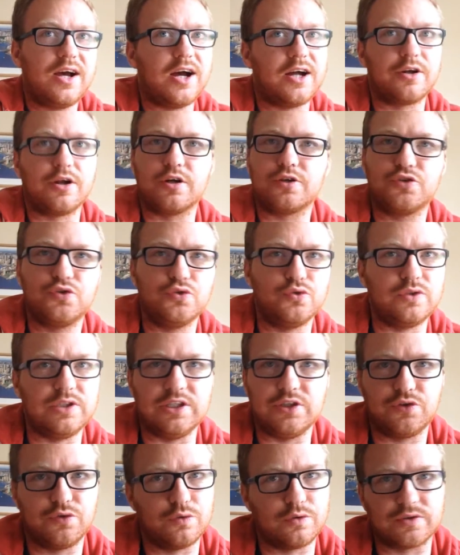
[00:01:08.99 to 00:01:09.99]
an
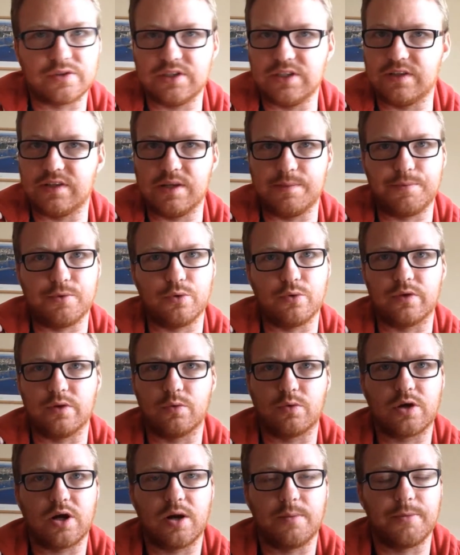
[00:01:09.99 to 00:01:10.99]
R2D2 or C3PO that
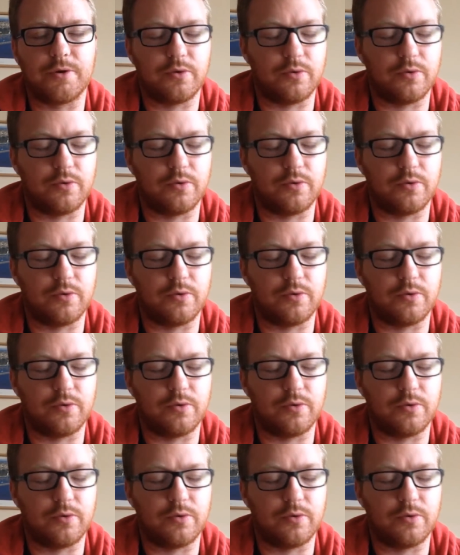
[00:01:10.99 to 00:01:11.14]
will come out.